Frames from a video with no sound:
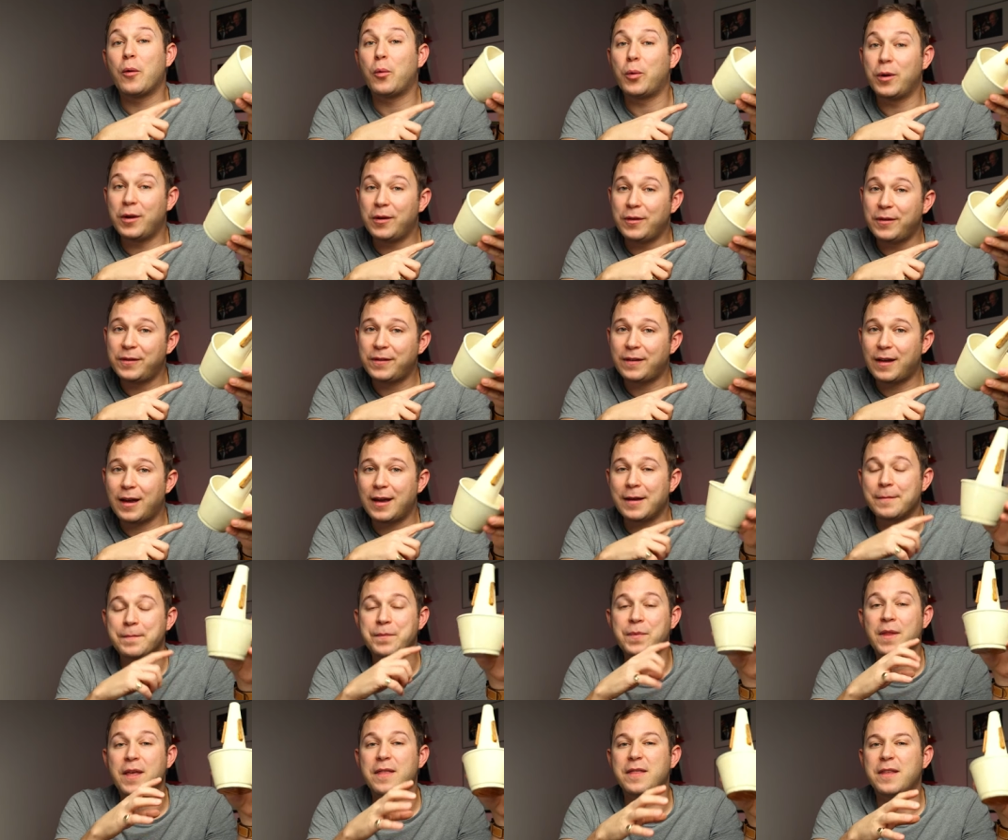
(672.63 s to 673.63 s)
I will
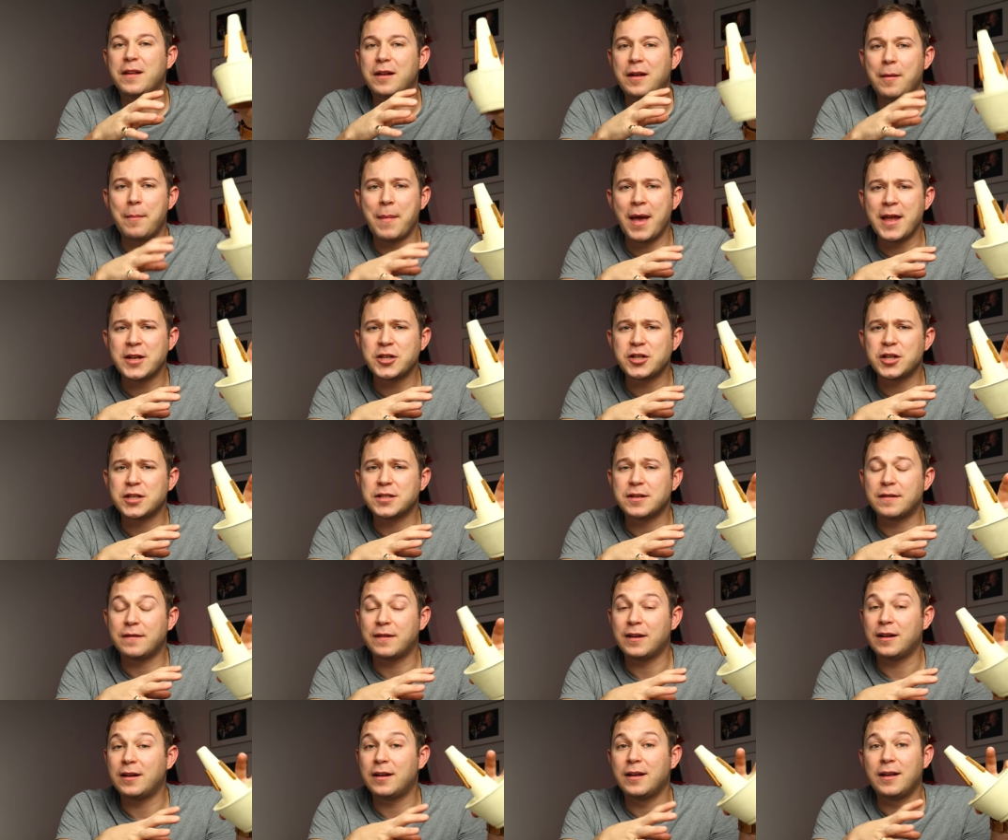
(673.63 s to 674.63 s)
say the dimensions
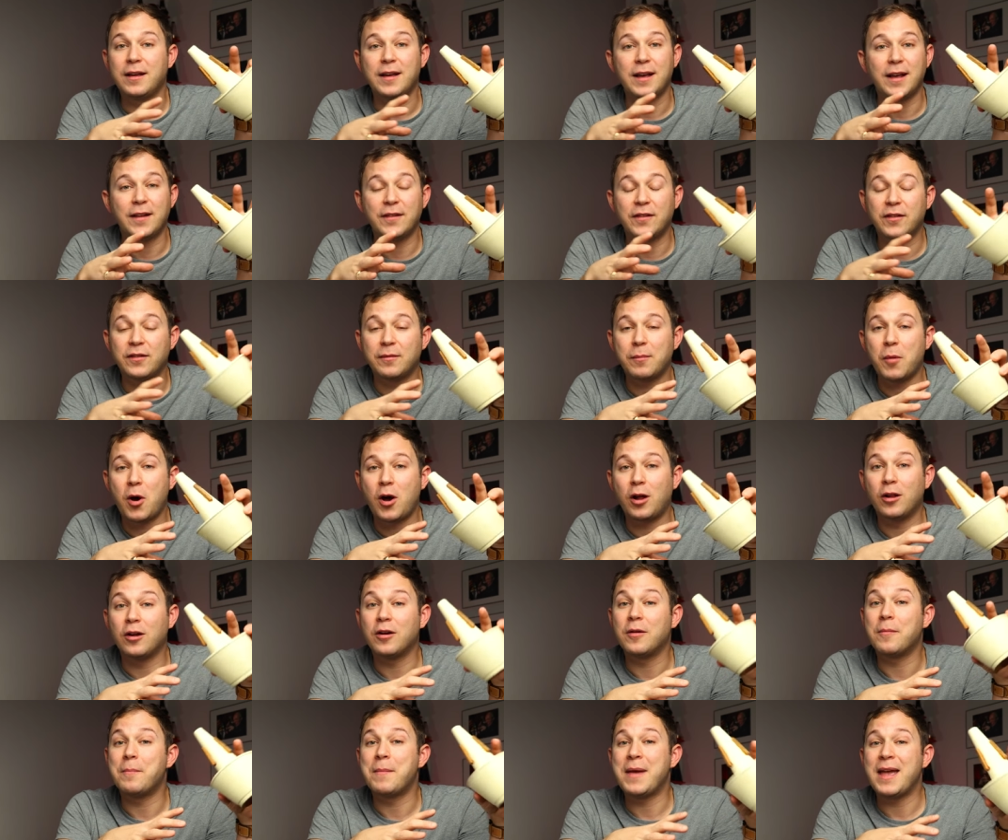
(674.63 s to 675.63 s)
of it, it's
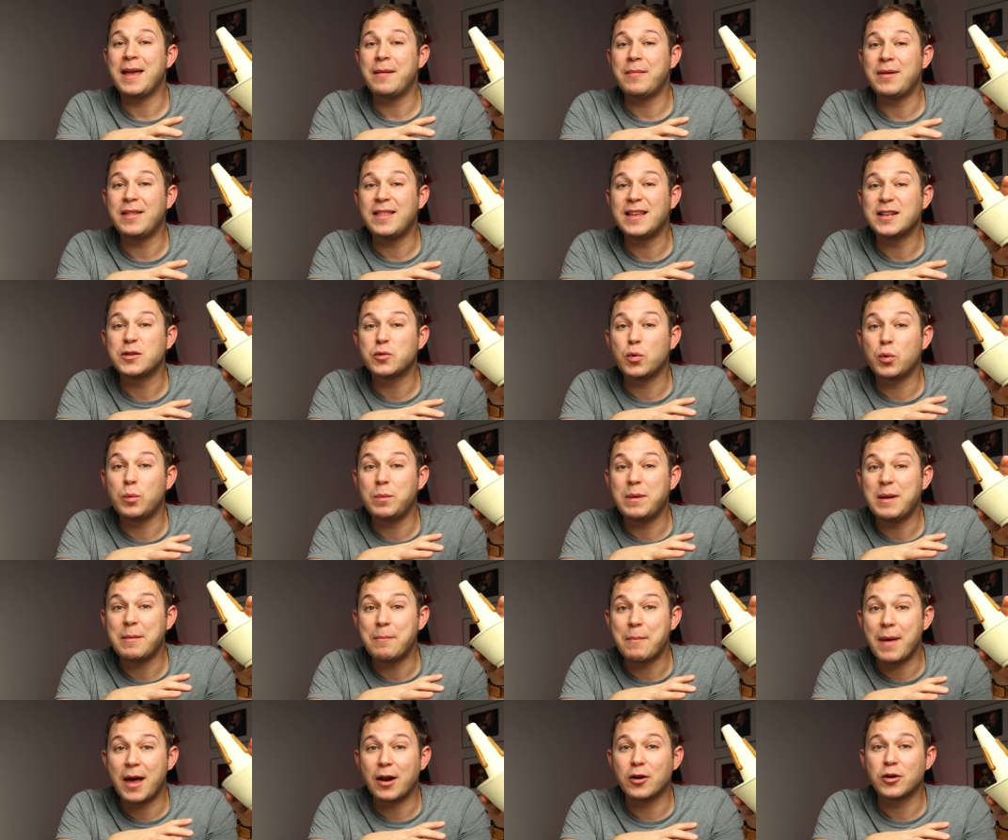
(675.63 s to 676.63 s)
smaller. Maybe this would
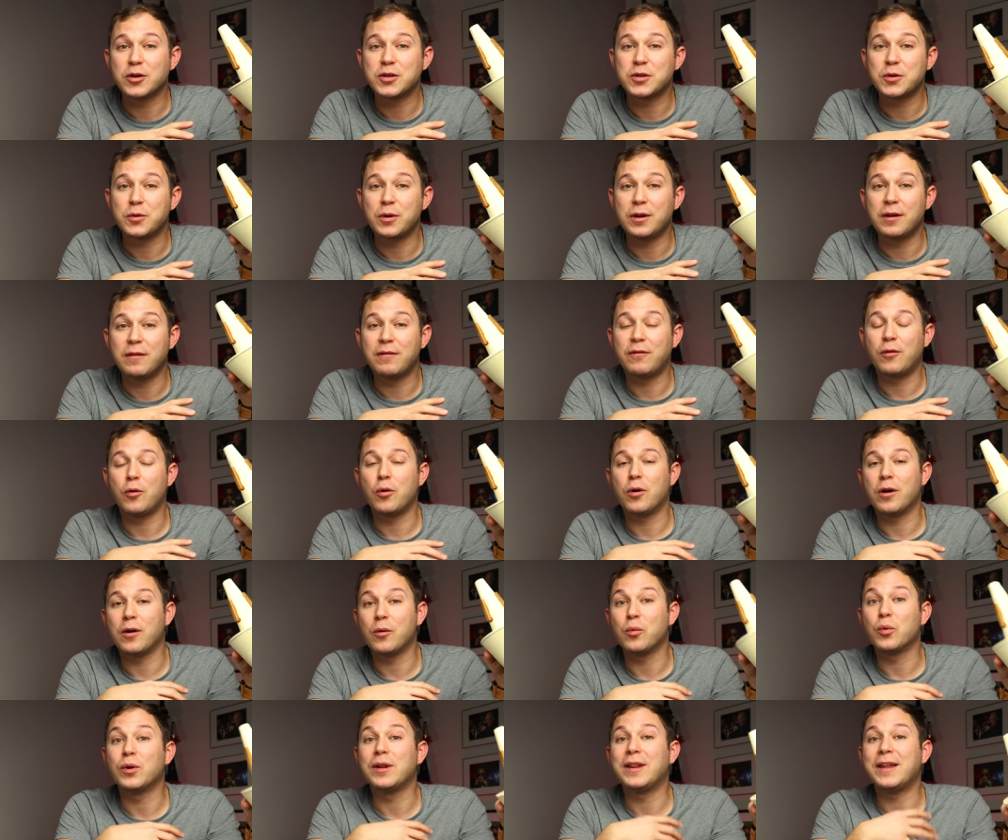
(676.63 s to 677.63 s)
be better suited
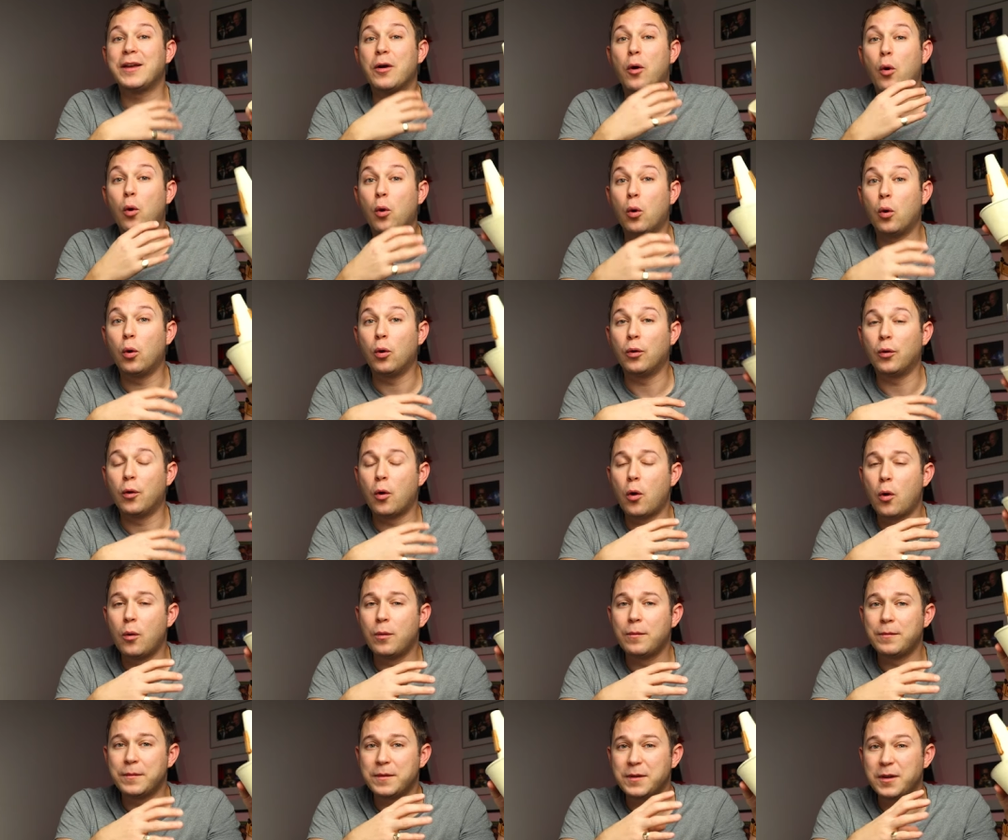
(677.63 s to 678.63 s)
for a really
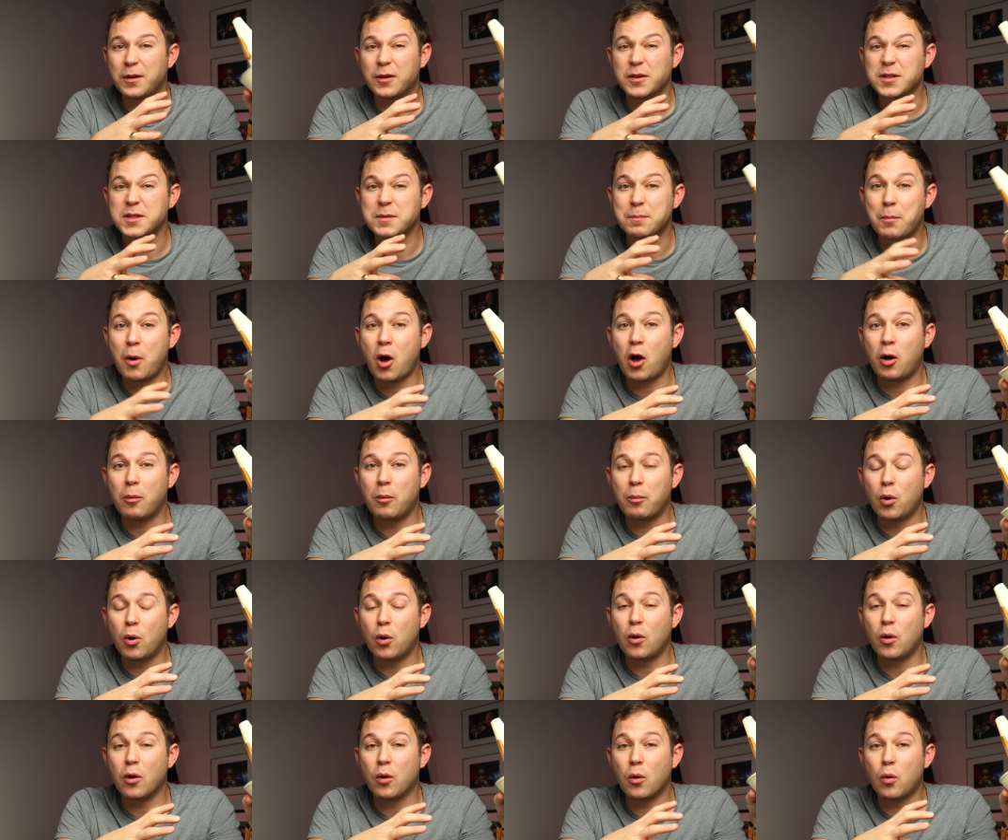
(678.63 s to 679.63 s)
old, you know, small
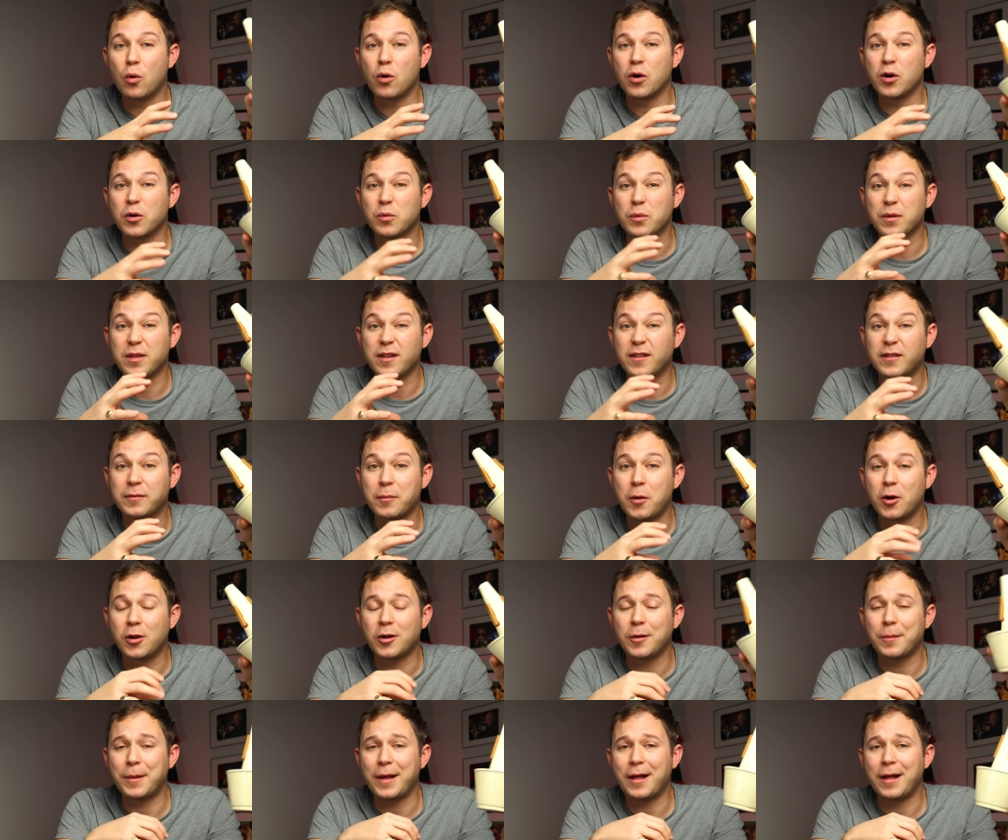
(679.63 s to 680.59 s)
bore horn with a smaller